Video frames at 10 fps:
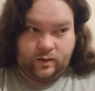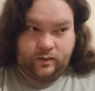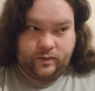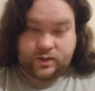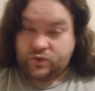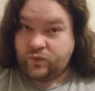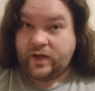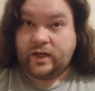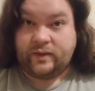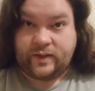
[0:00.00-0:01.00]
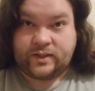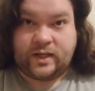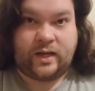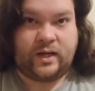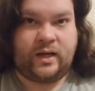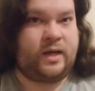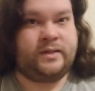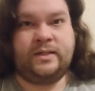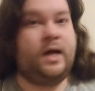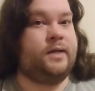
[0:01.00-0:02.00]
This training, they say,
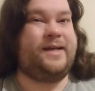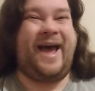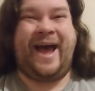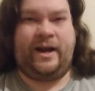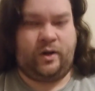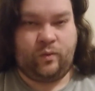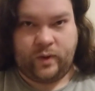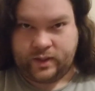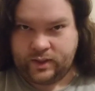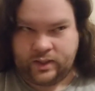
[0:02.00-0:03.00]
is not adequate.